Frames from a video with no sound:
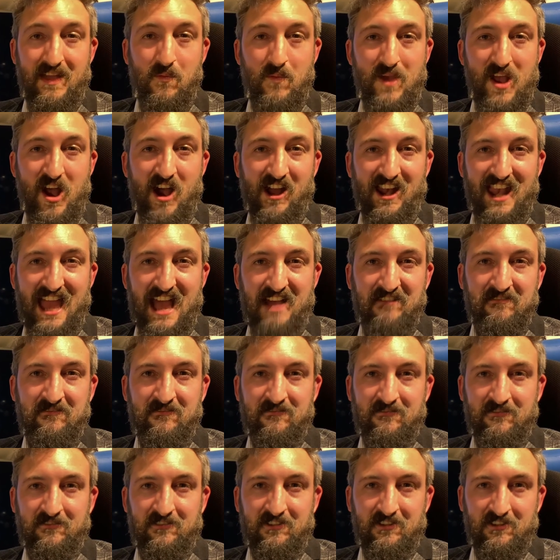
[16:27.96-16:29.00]
we are
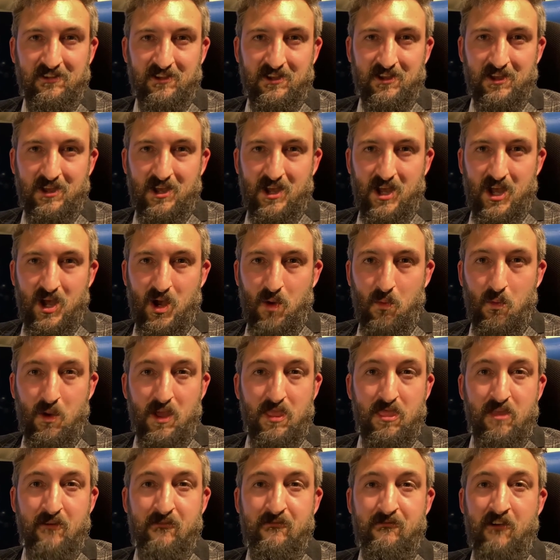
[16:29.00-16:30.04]
left
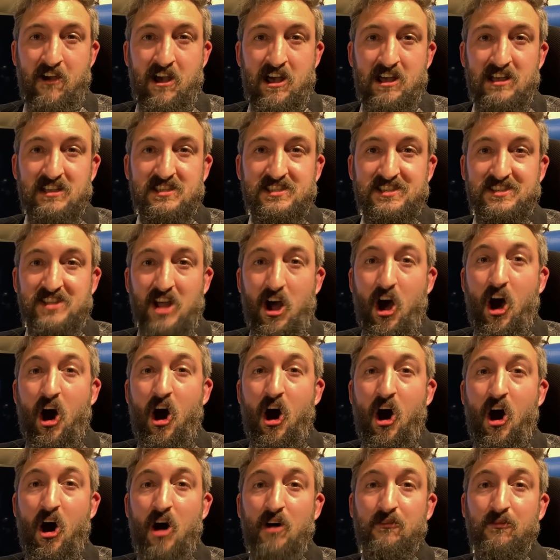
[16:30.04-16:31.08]
with the first
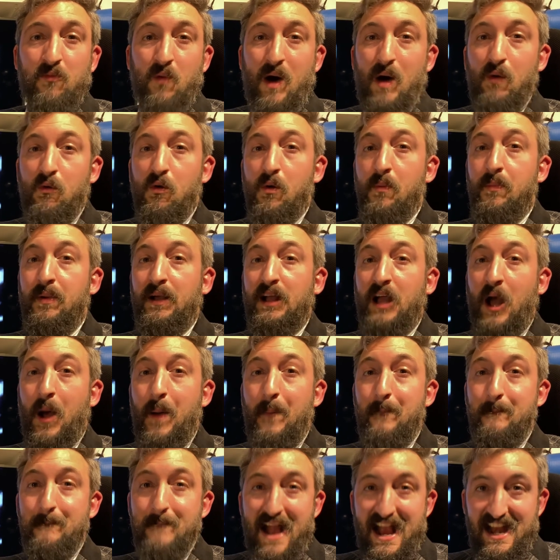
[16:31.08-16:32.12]
of what will
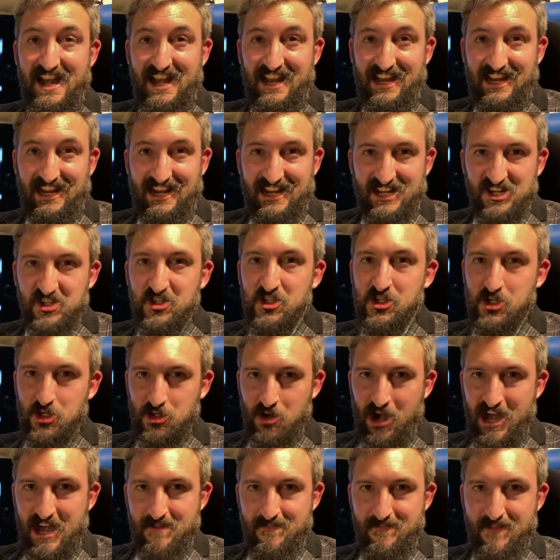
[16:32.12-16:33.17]
become many
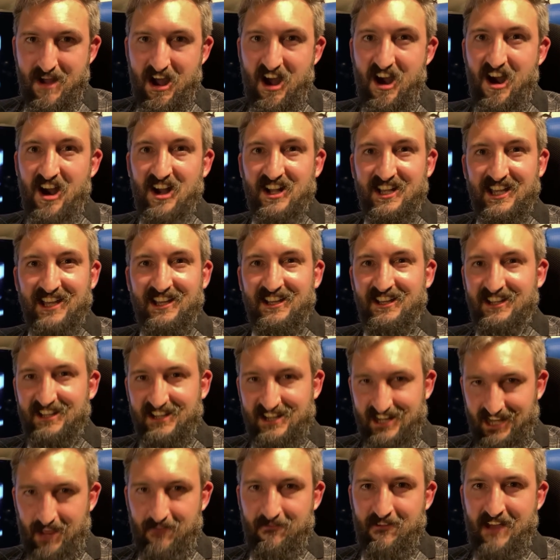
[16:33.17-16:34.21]
trademark
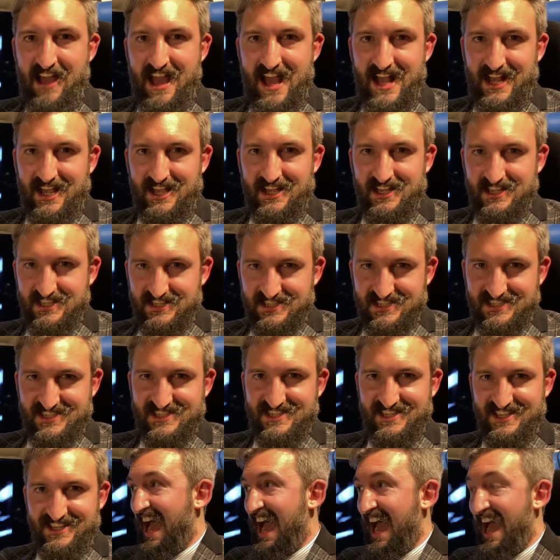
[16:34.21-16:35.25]

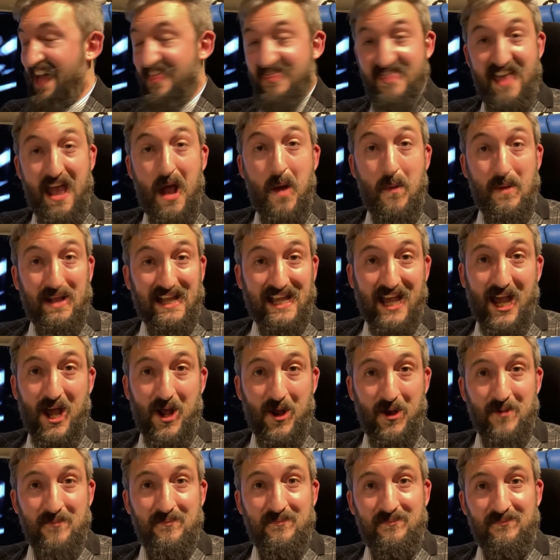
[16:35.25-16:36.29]
cliffhangers. And there we
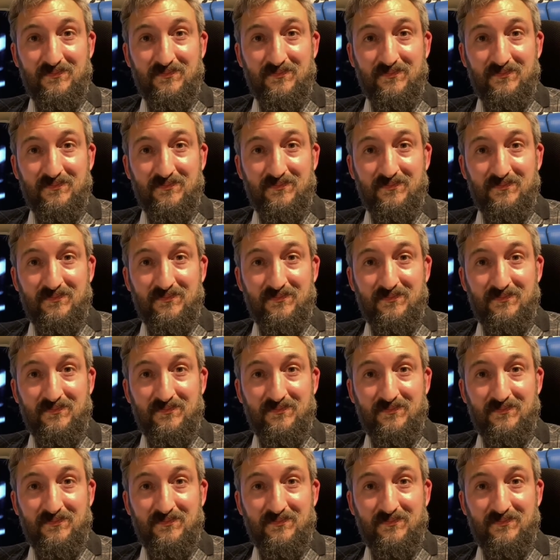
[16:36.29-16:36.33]
go.